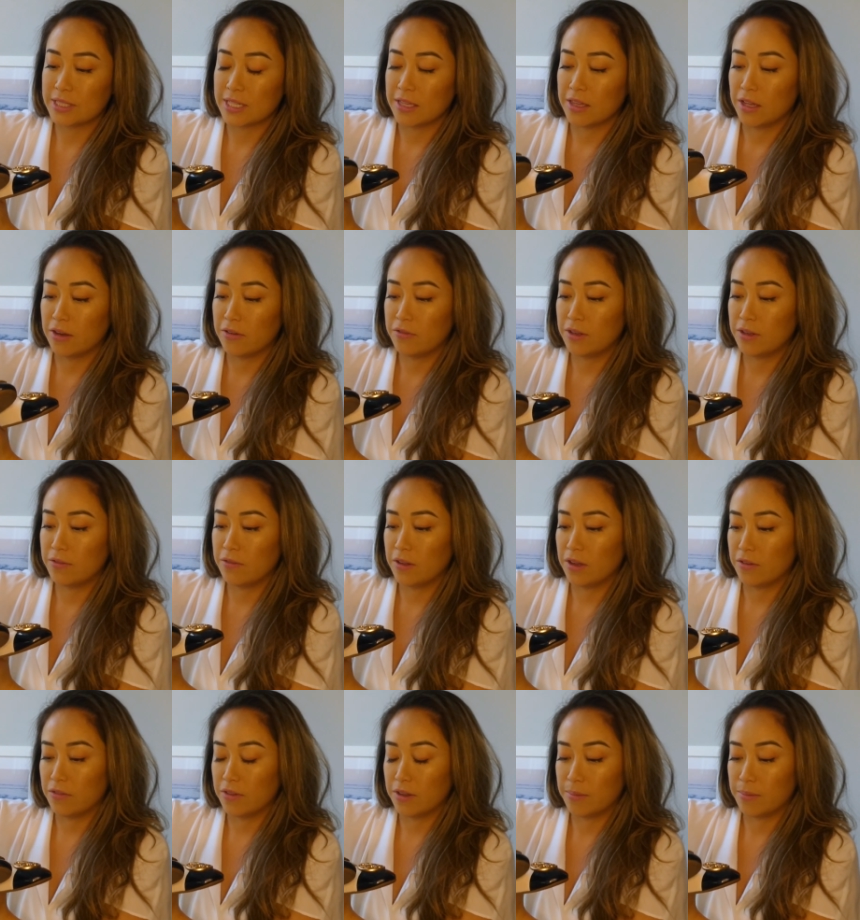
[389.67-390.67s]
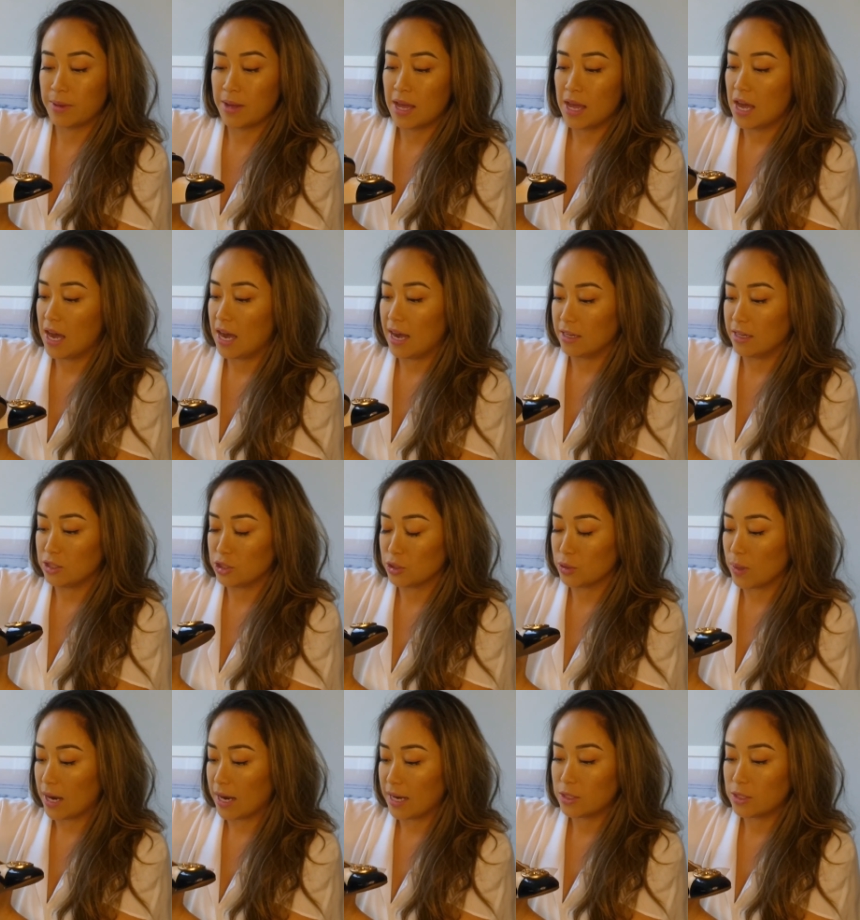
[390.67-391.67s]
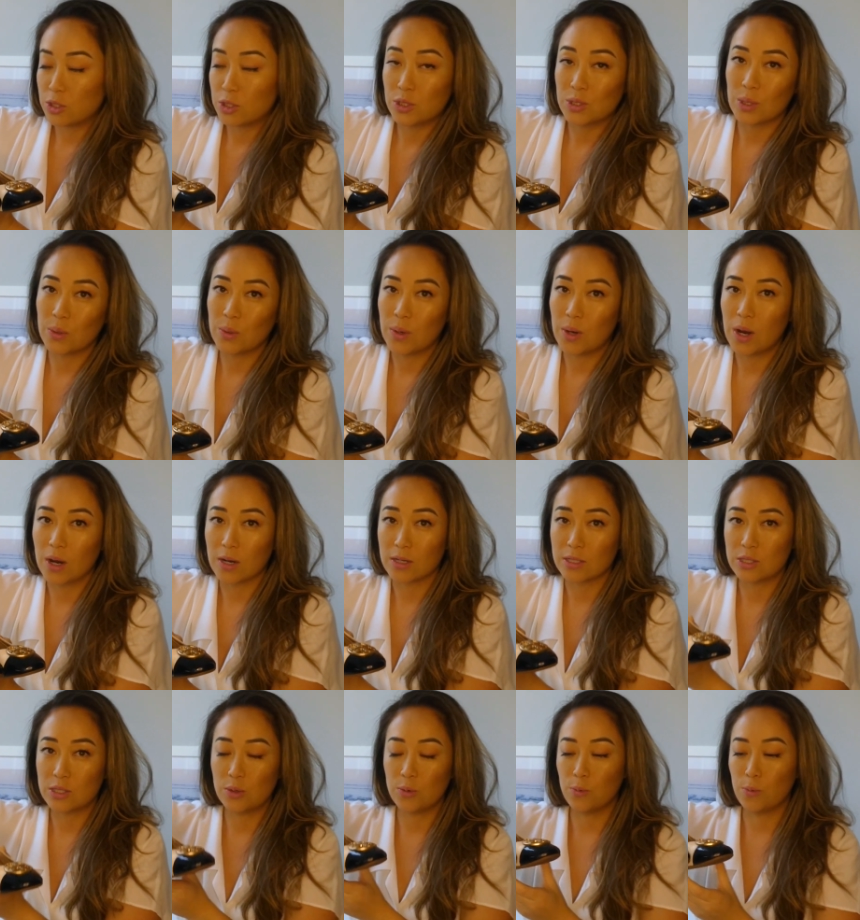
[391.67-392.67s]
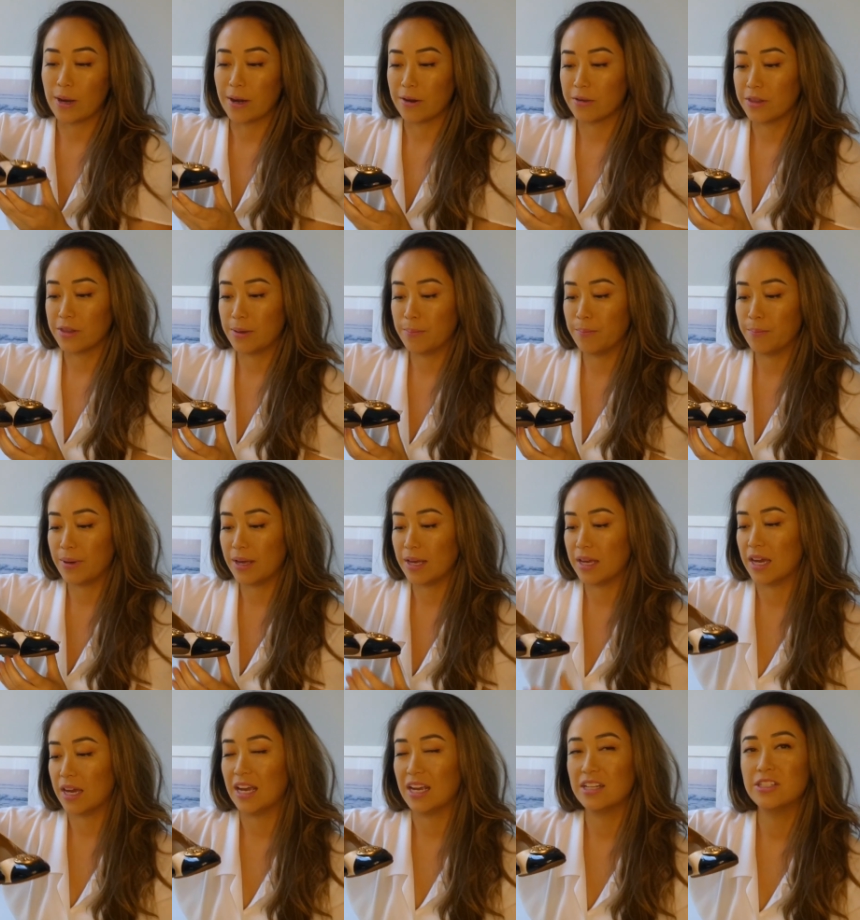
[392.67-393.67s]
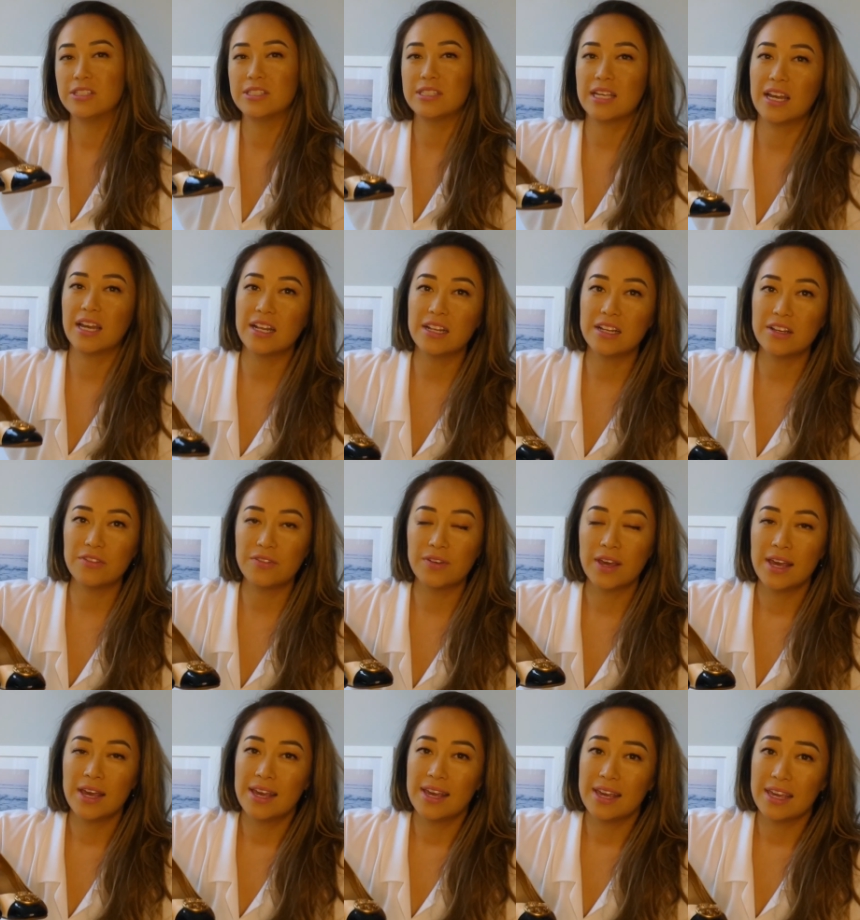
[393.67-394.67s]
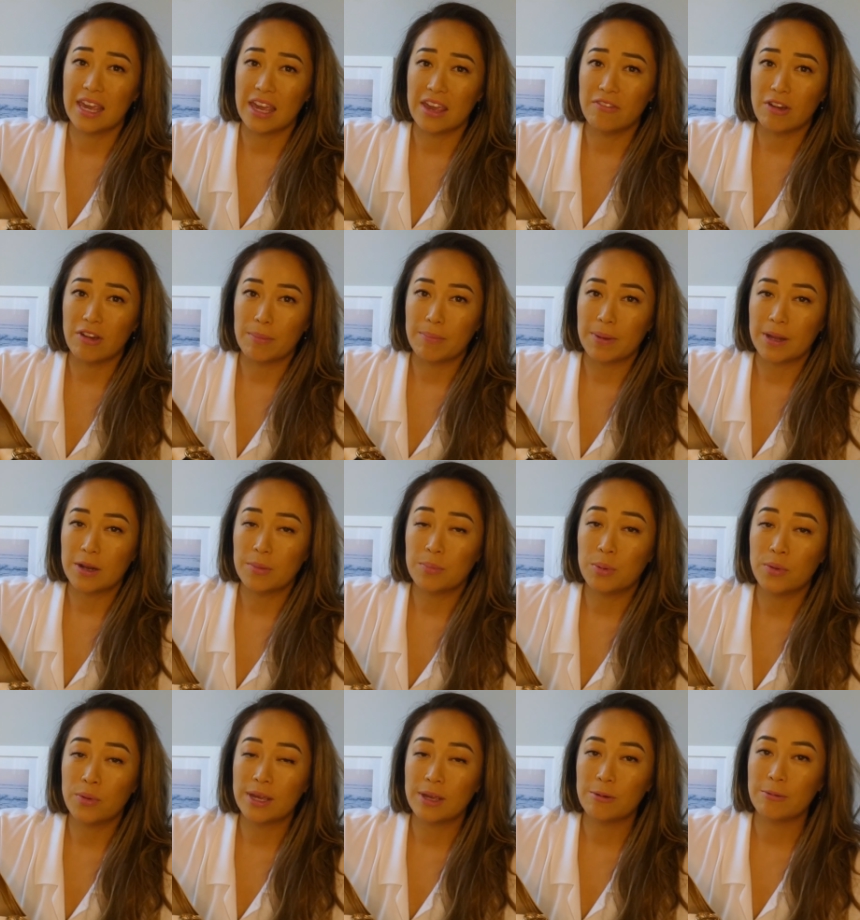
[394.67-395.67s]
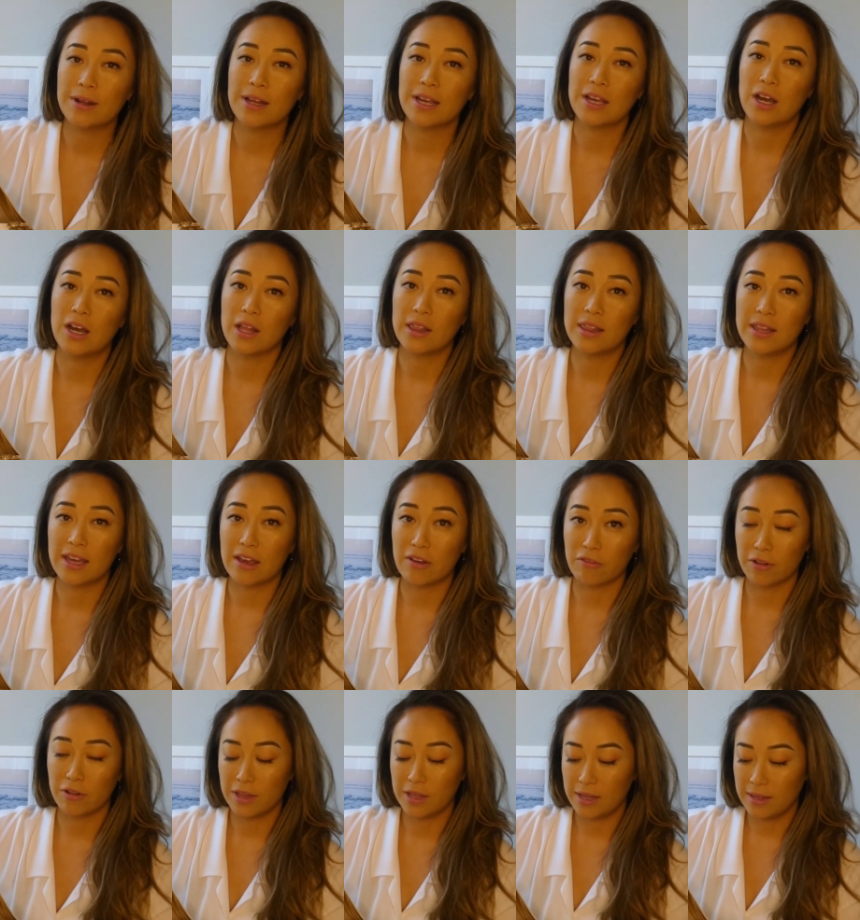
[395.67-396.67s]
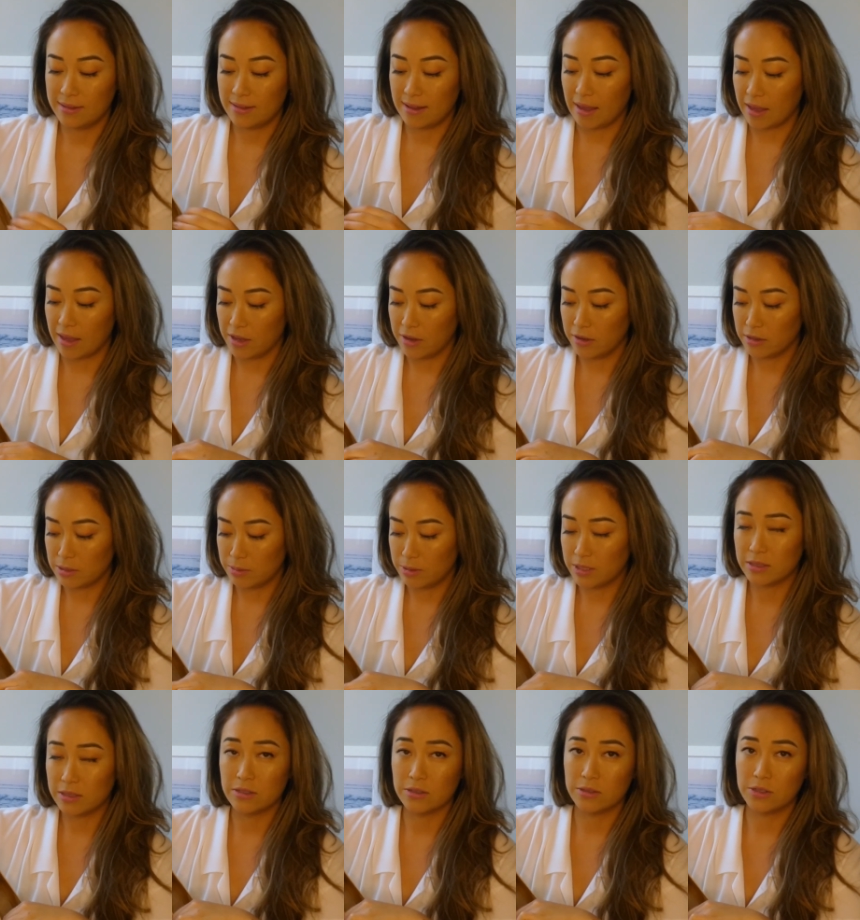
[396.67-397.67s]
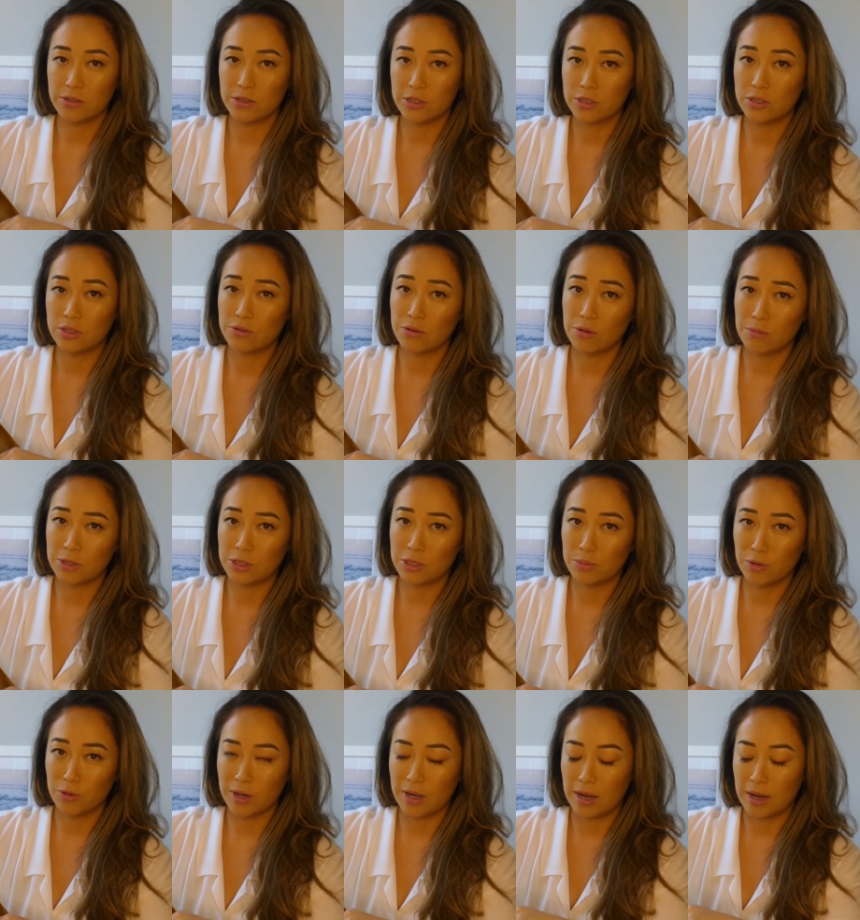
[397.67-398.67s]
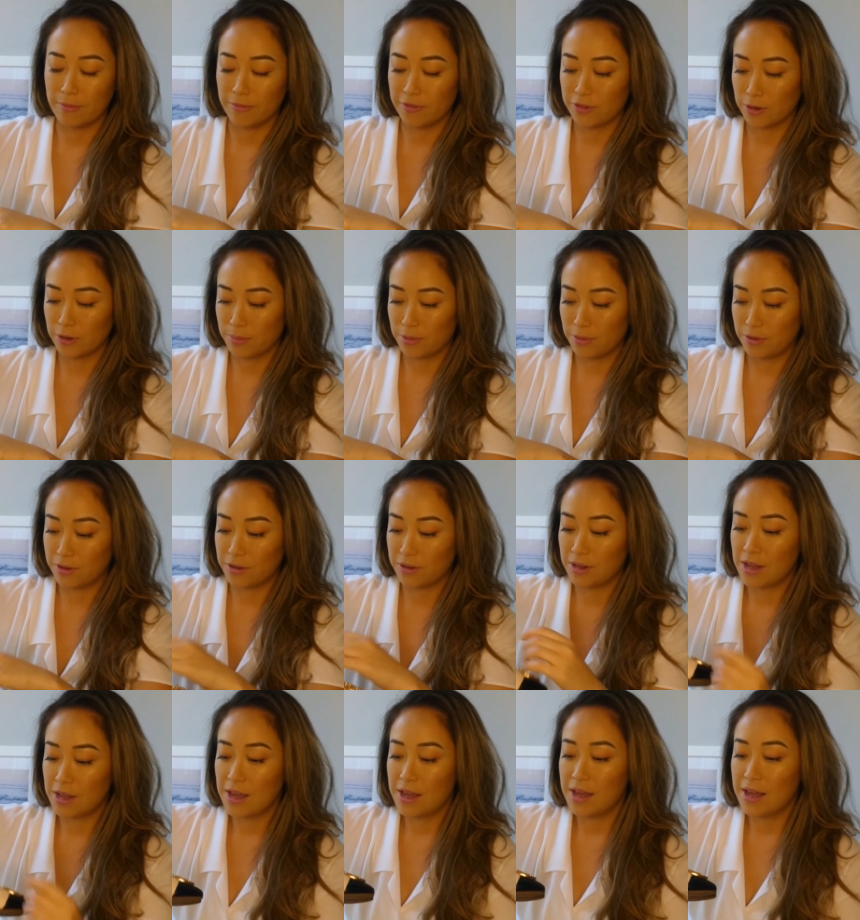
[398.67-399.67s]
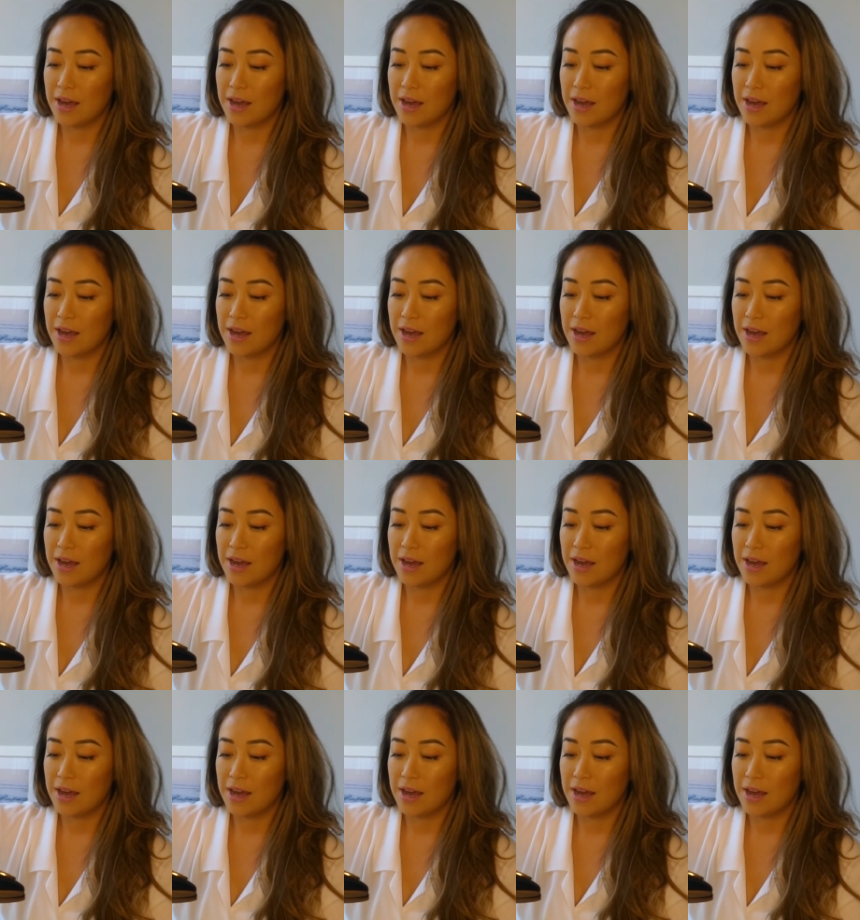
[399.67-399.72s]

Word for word: I love, love, love them. I tried so hard to wear them, but I just kind of gave up at a point when I got the Everlane day heels because those are just so much more comfortable.